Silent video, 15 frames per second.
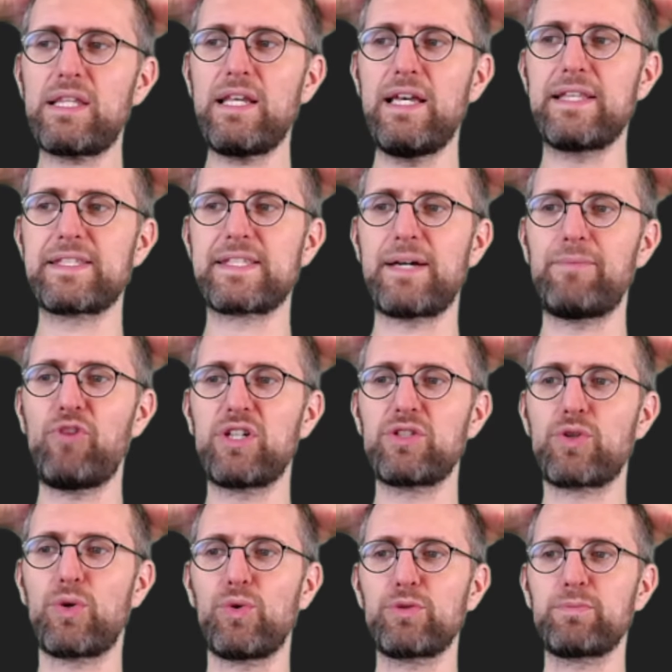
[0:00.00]
and someone
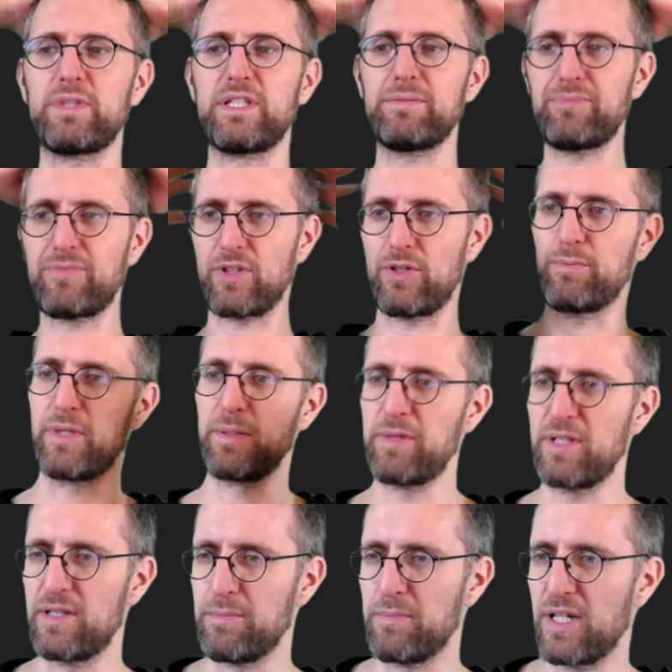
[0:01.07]
told me, or maybe
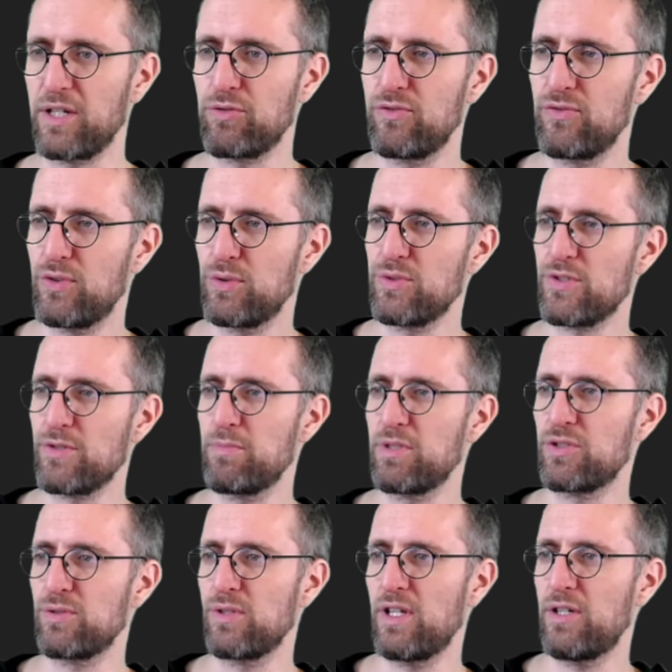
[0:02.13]
the microphone is a bit
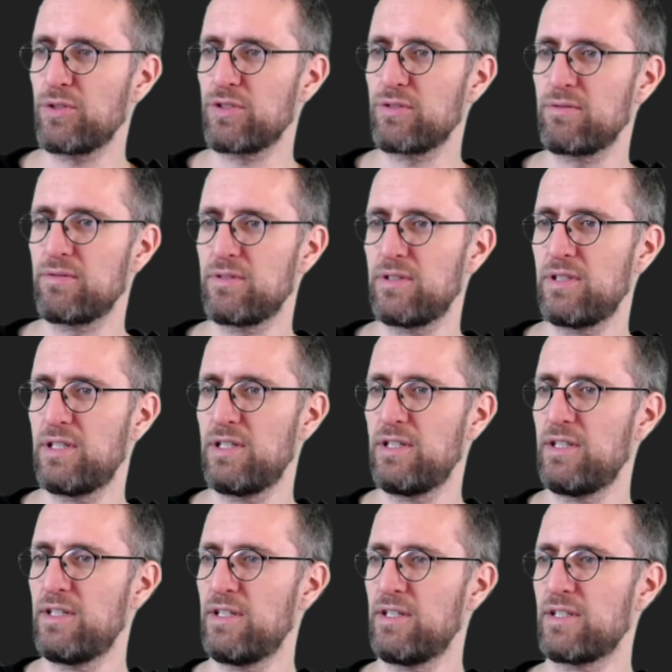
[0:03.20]
too loud. Let's
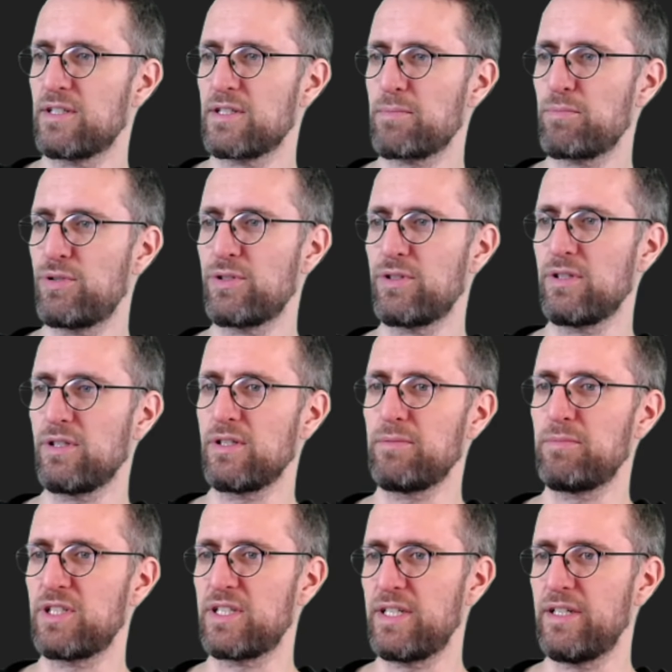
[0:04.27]
put it a little
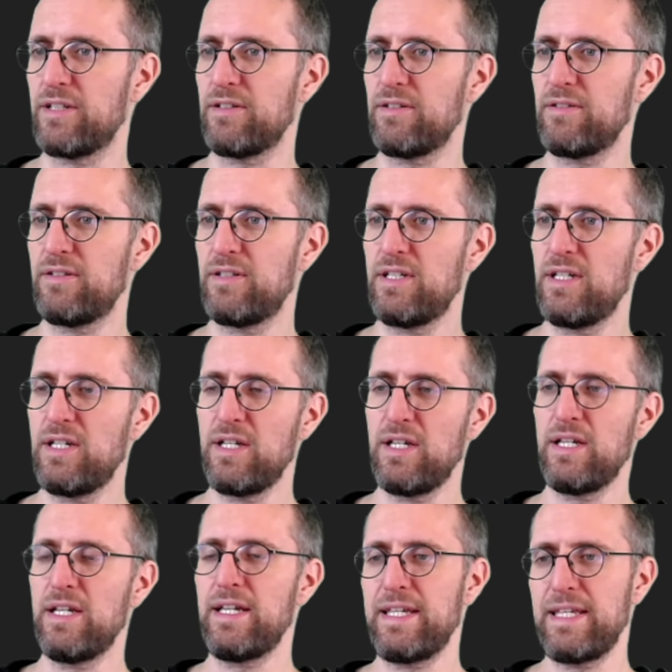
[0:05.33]
bit here.
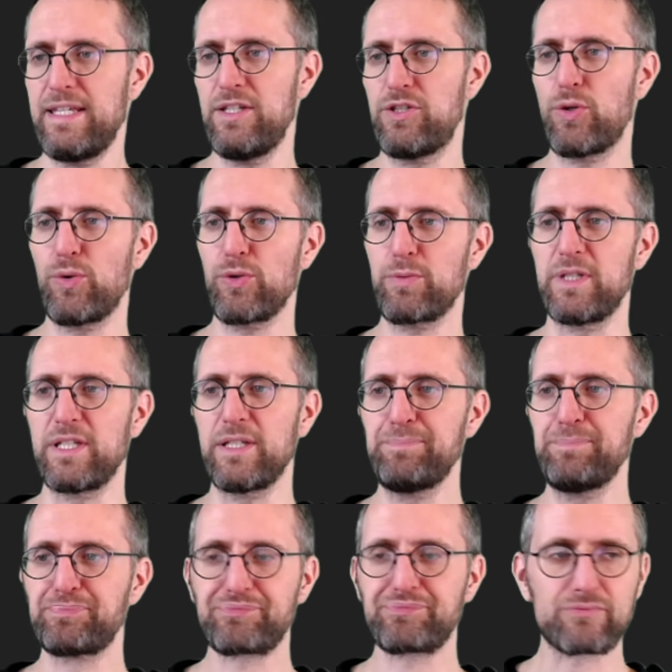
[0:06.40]
He told me,
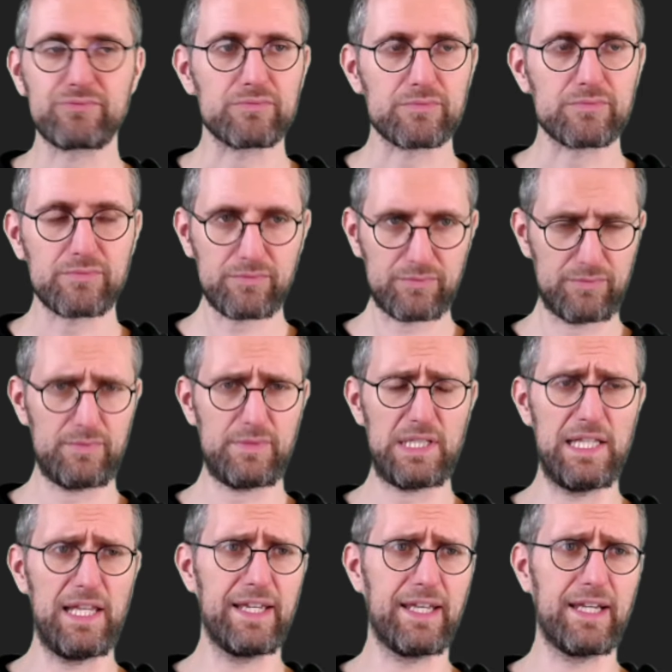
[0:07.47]

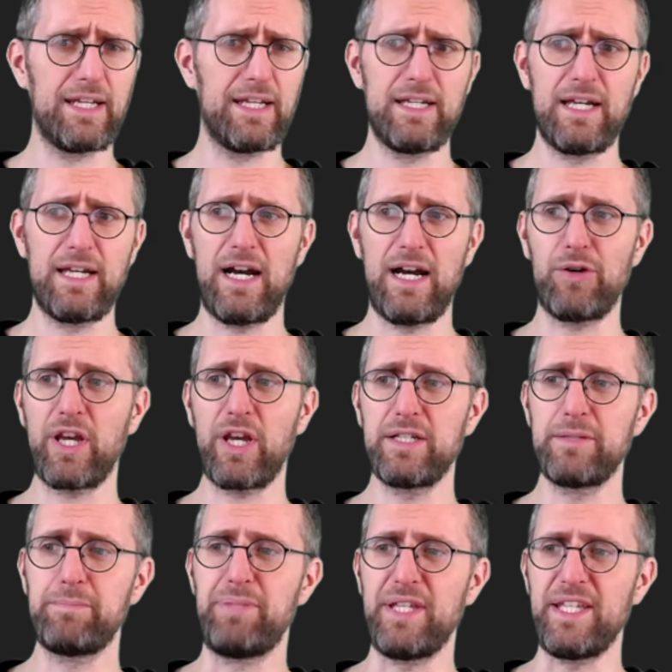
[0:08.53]
like, how can
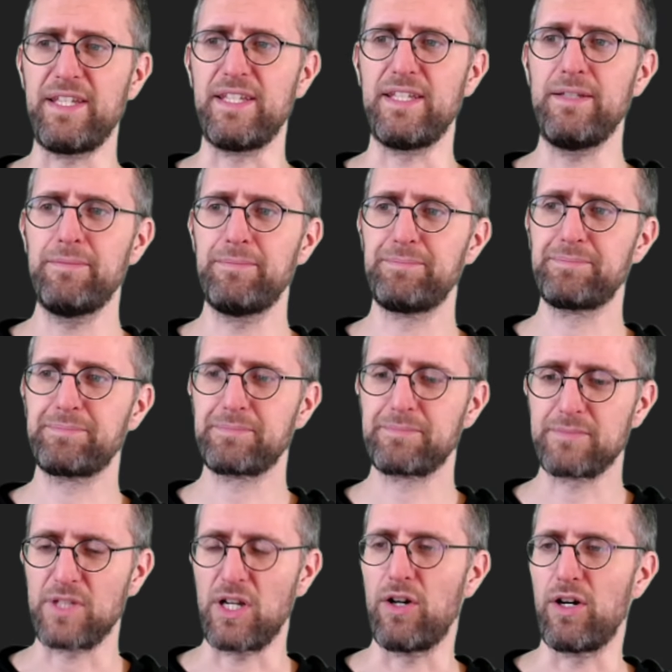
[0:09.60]
it be?
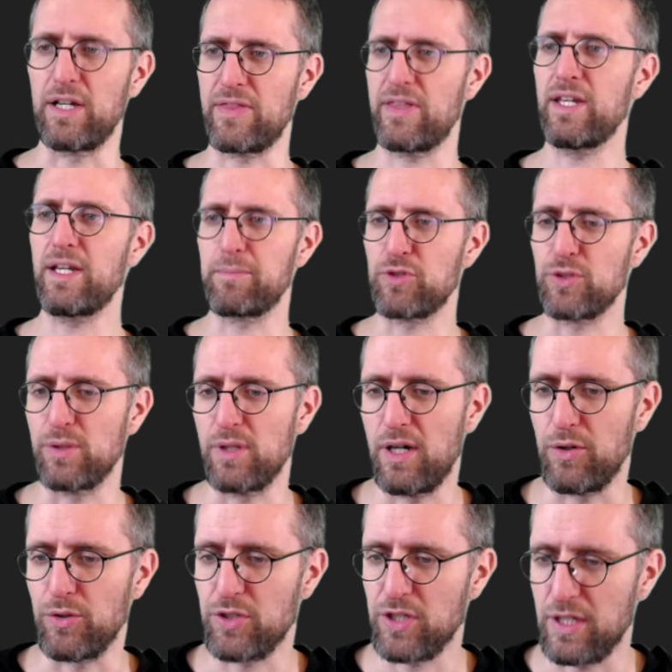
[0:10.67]
Oh, I think I'm too
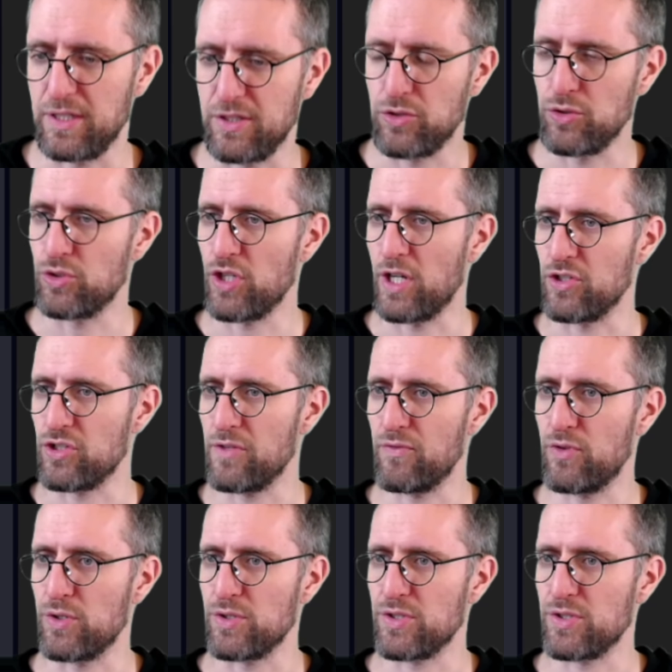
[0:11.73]
loud. I need to change that for a